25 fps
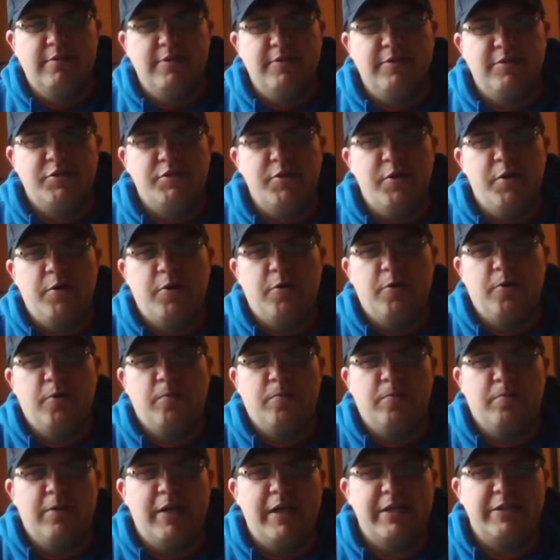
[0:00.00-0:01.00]
there's
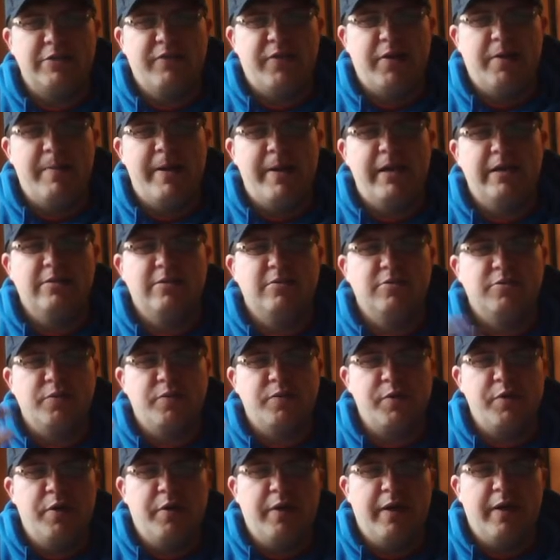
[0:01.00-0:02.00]
no clash of air mass, so
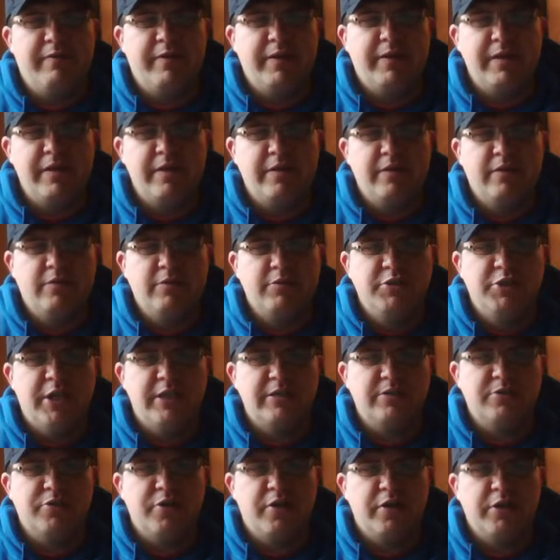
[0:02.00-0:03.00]
you don't have any
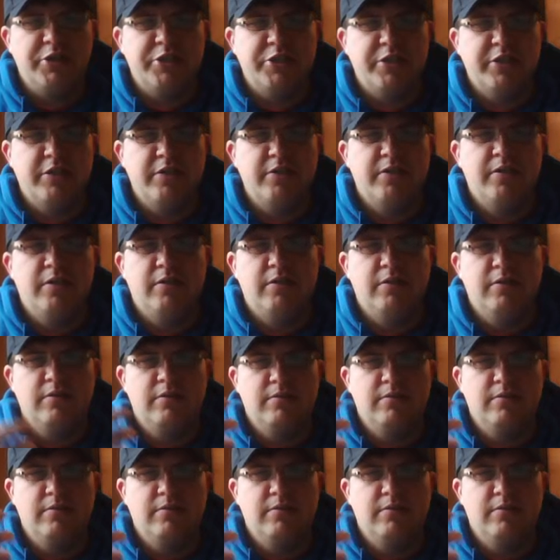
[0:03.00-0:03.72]
jet structure,